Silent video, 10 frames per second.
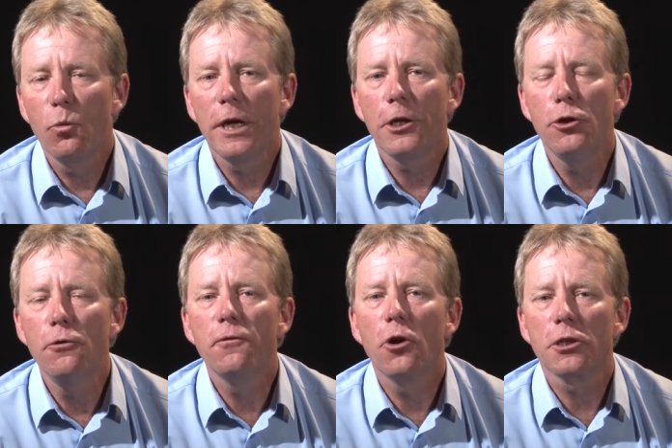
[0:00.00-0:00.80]
where
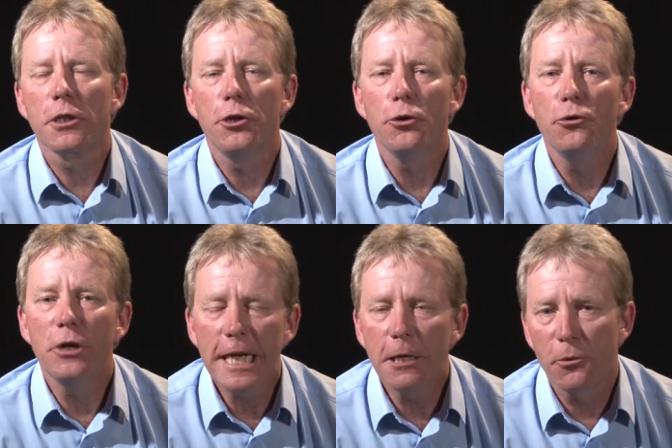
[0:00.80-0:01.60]
you've got a
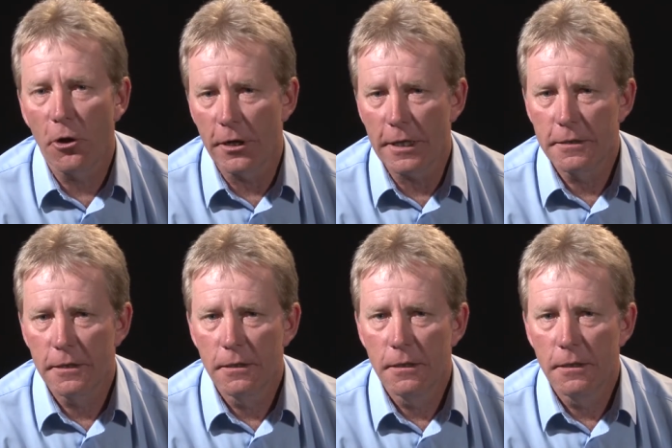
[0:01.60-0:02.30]
unique product.